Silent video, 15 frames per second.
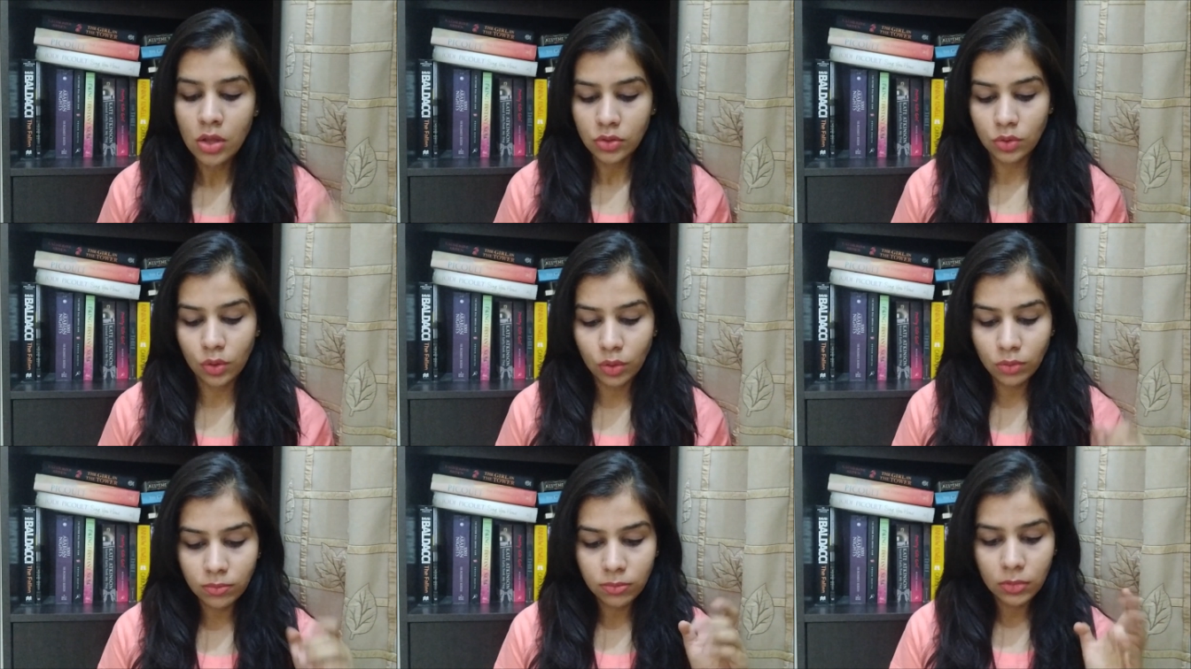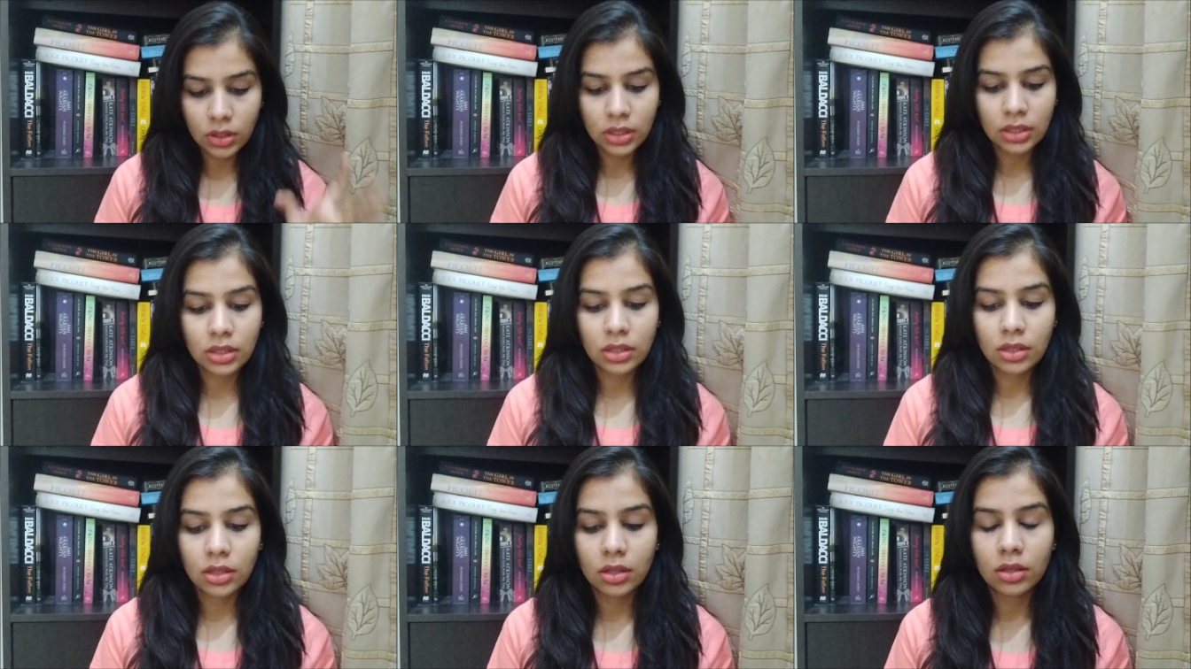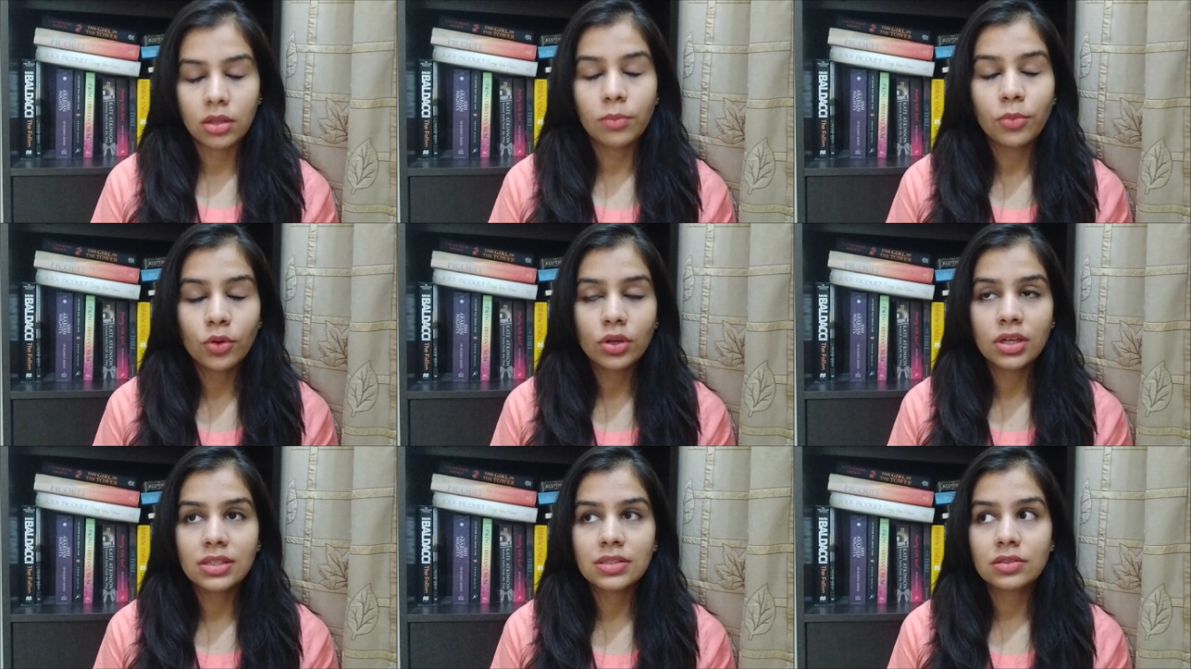So the
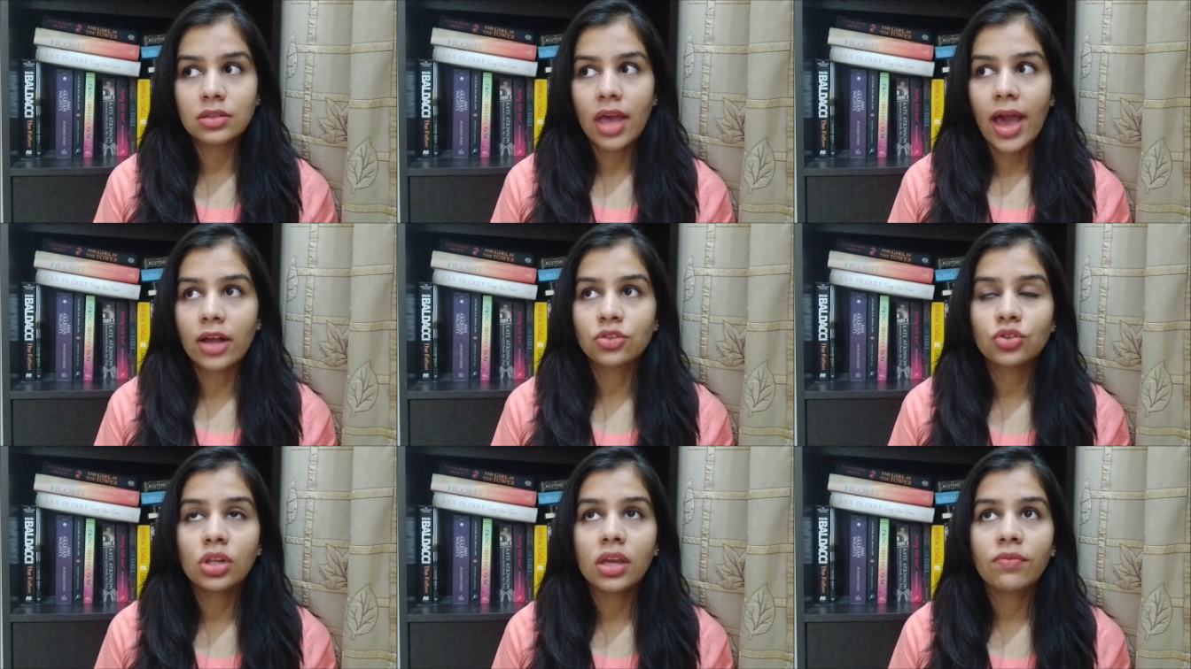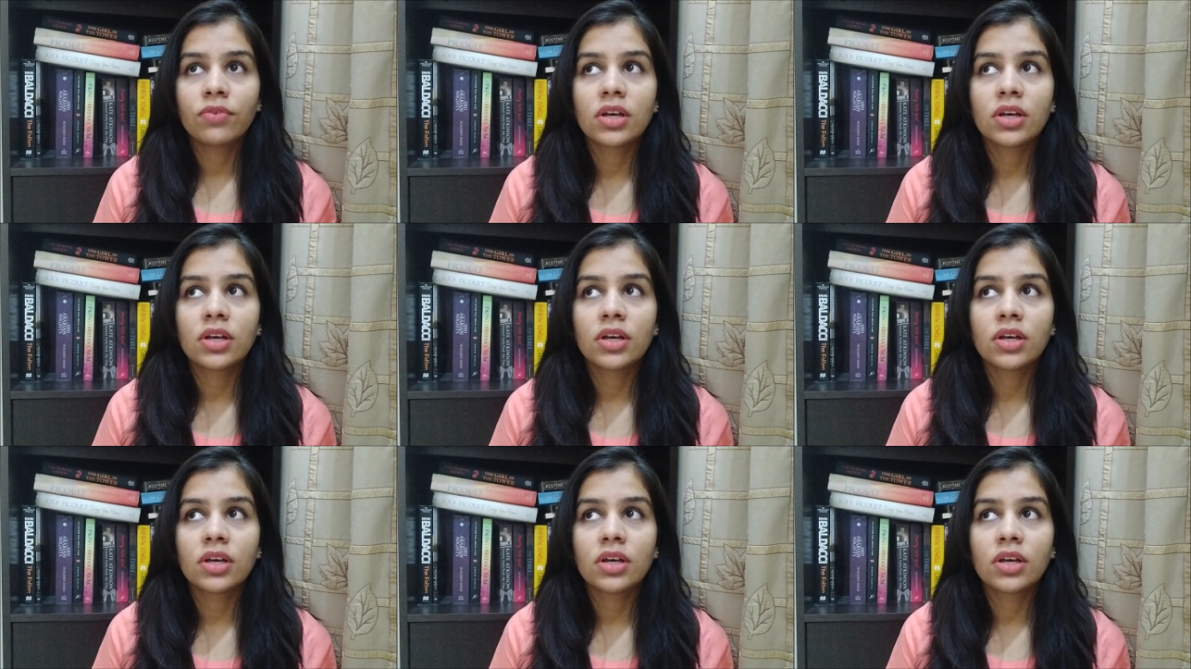book is actually,